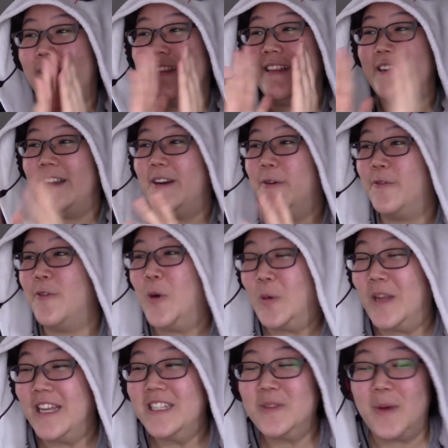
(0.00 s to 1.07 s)
their
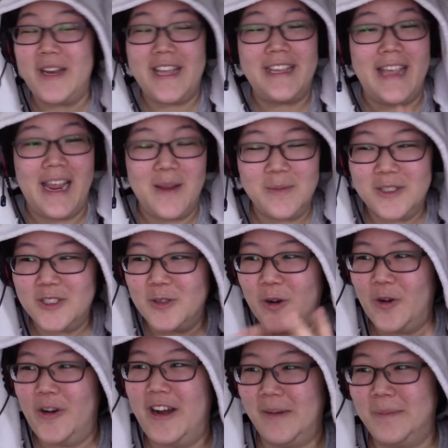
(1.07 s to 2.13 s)
focus when it came to
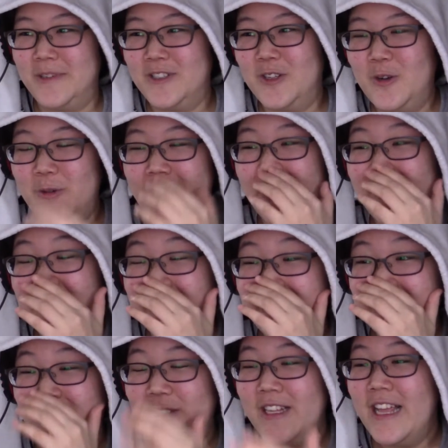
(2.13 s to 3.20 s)
her episode, because